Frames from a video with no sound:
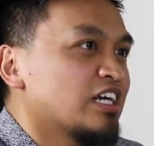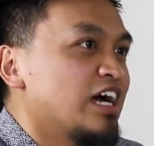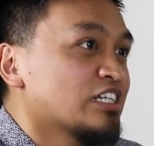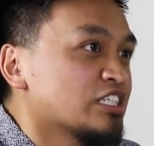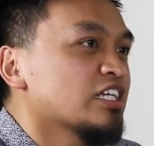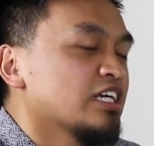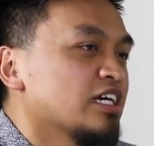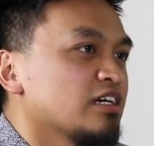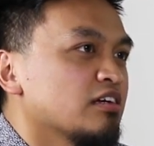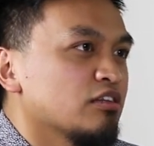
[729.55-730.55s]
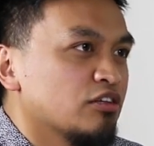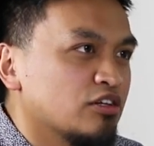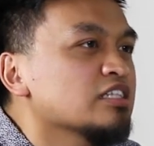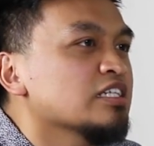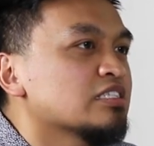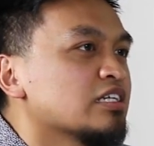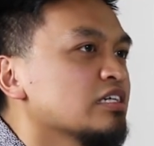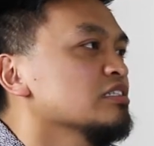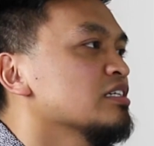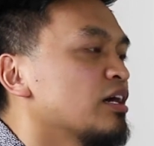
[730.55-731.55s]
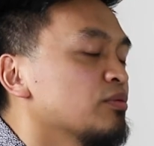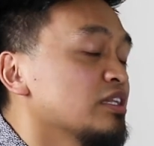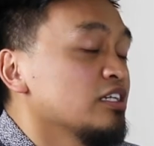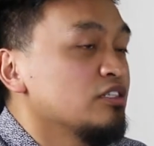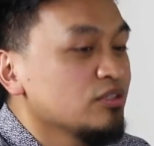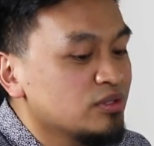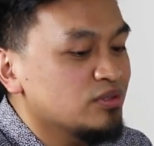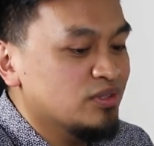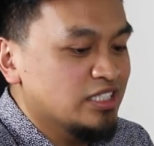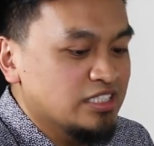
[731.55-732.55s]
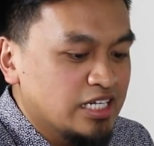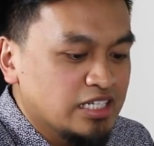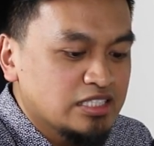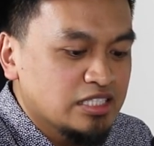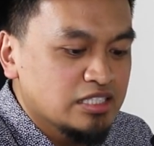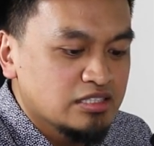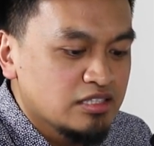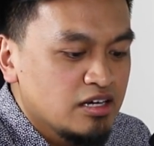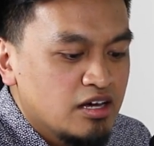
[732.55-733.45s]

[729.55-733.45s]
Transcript: actually learn these skills so that when they do do these dances,